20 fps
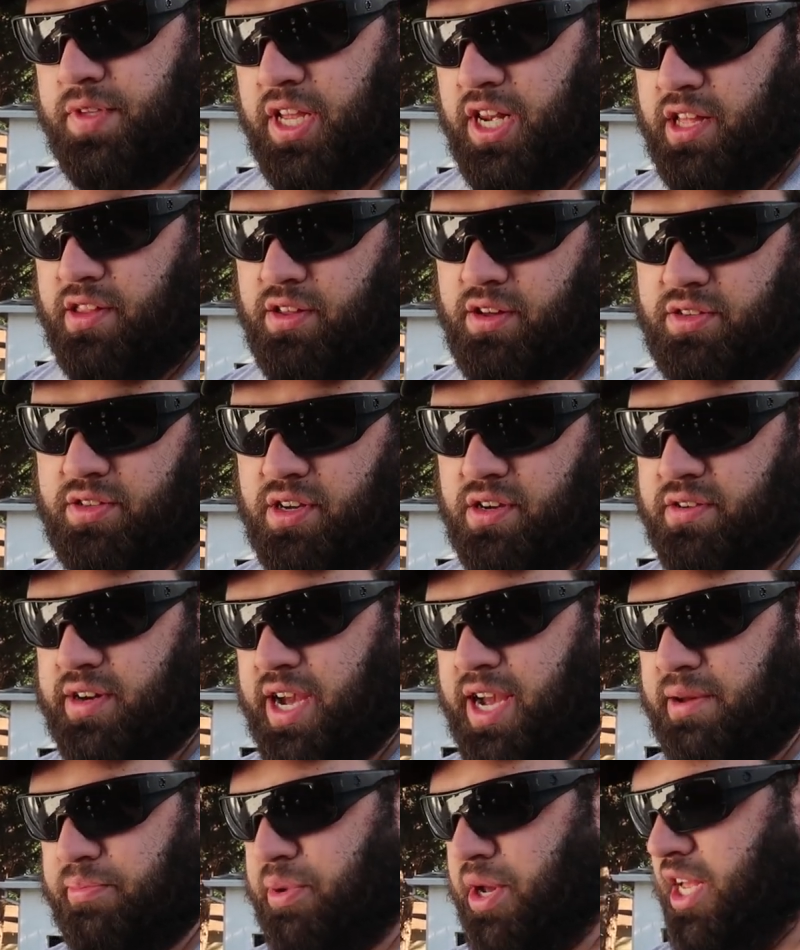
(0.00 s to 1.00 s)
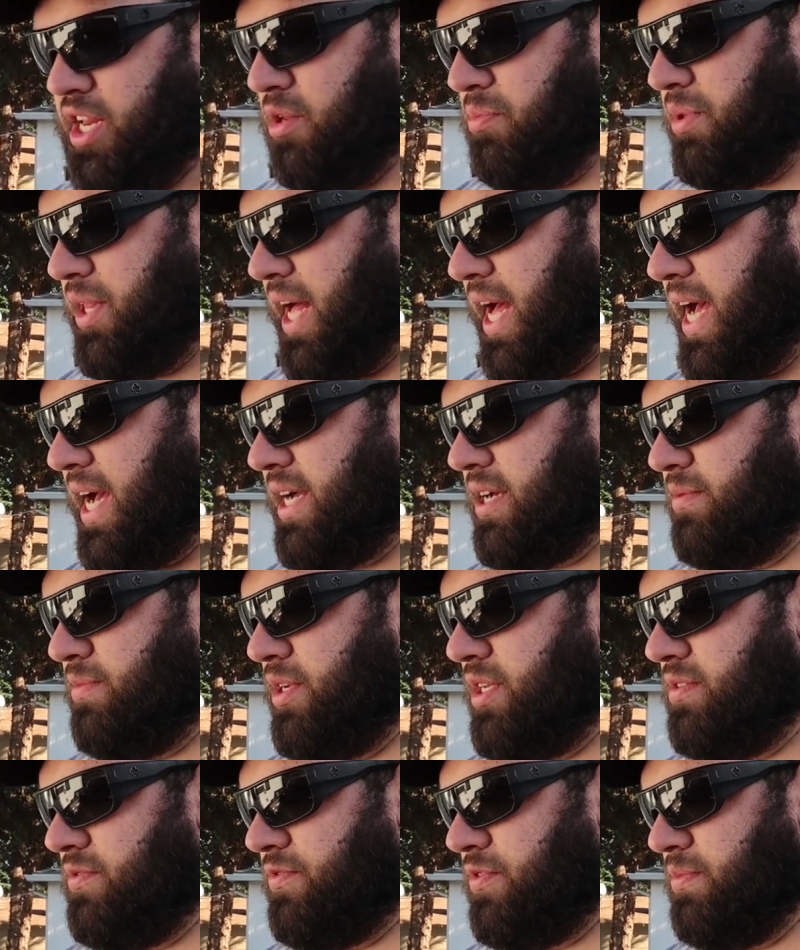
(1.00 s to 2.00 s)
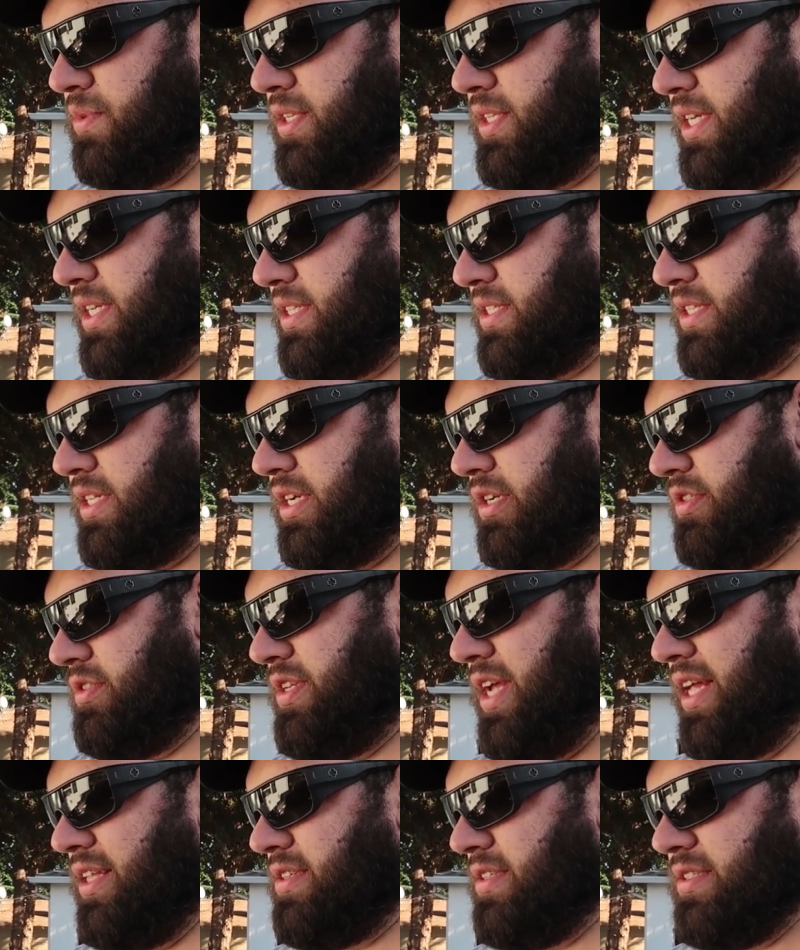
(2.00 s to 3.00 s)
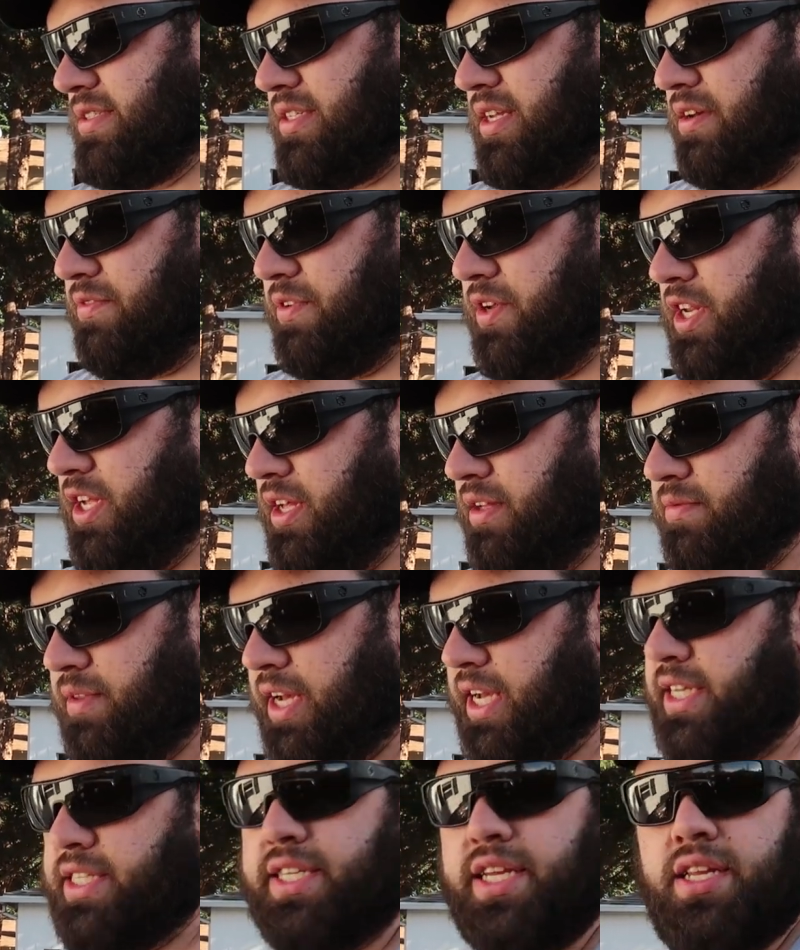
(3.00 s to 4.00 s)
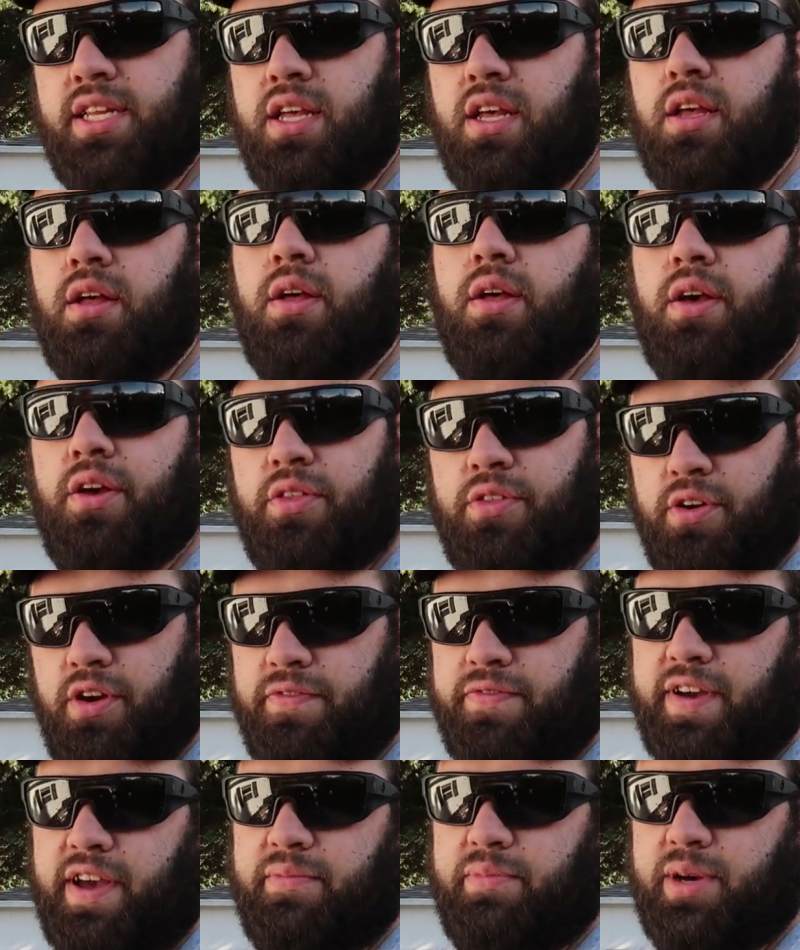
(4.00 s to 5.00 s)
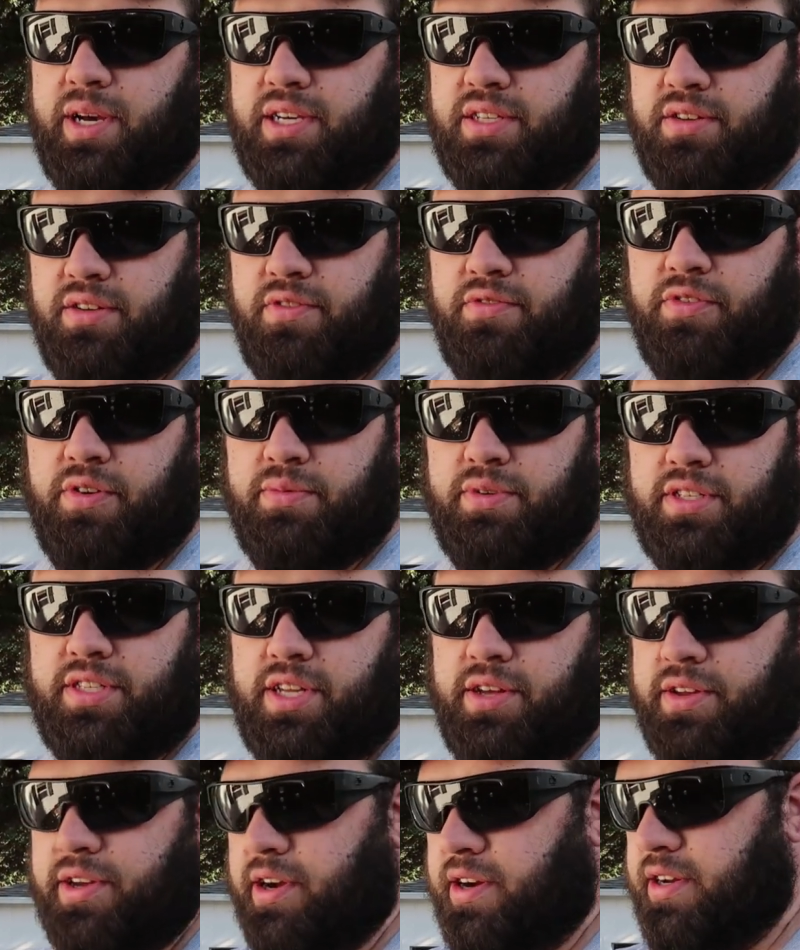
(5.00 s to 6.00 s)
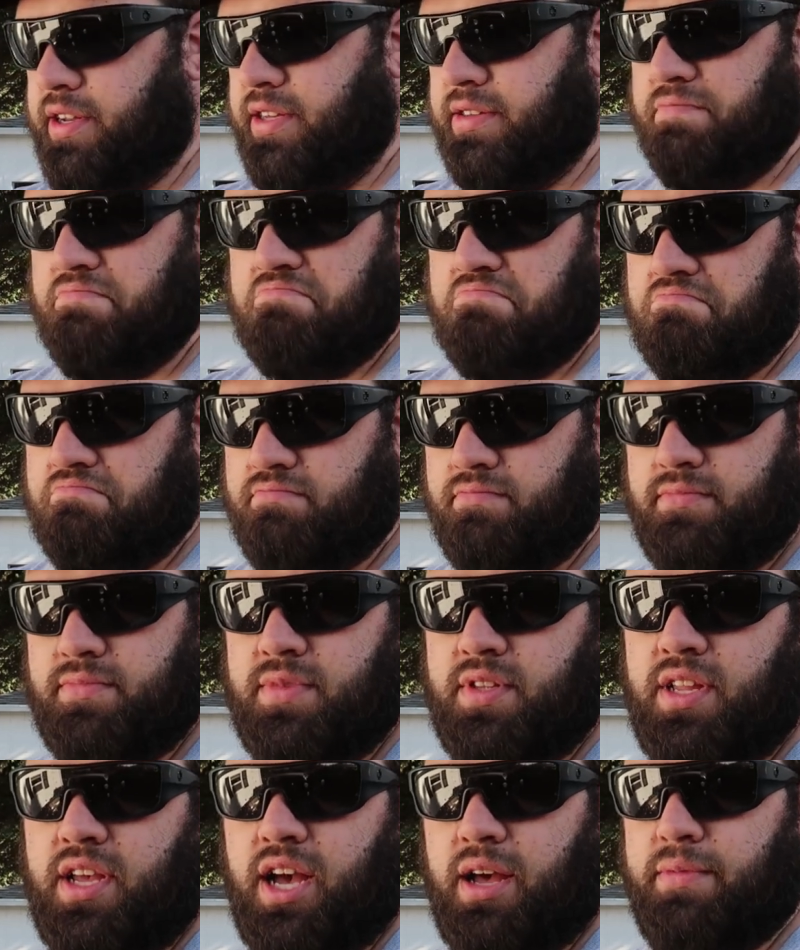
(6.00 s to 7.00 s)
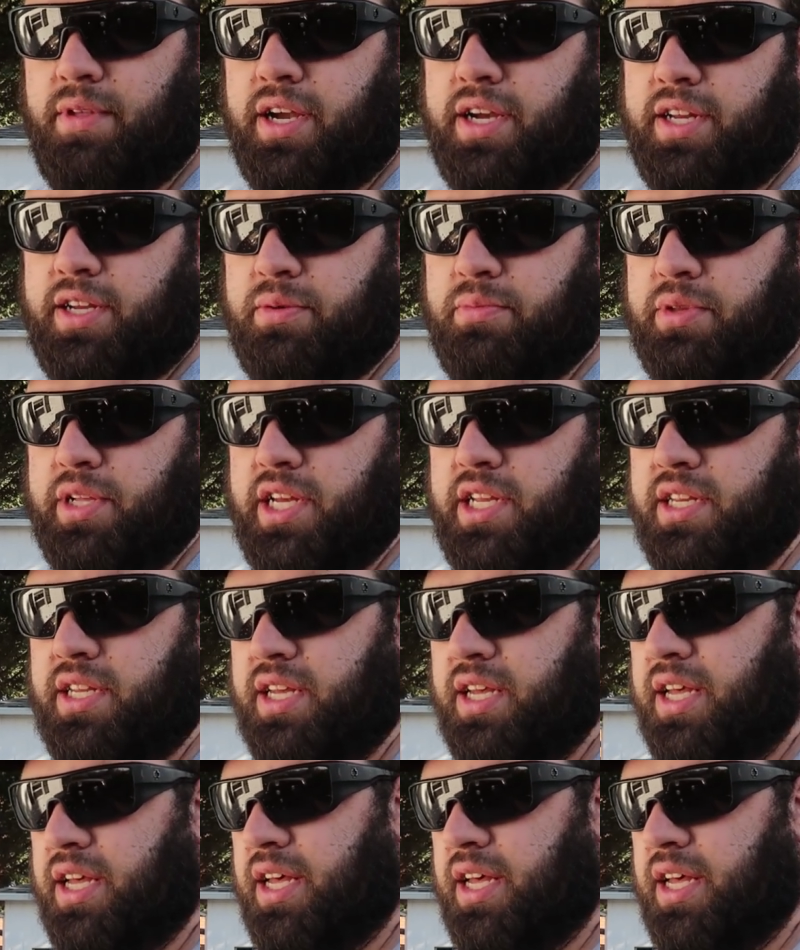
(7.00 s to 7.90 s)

And it looks all right, painted black. I mean, from a distance, there's dents and stuff in it. Like I said, 35 bucks from a steel yard. I'm not gonna complain.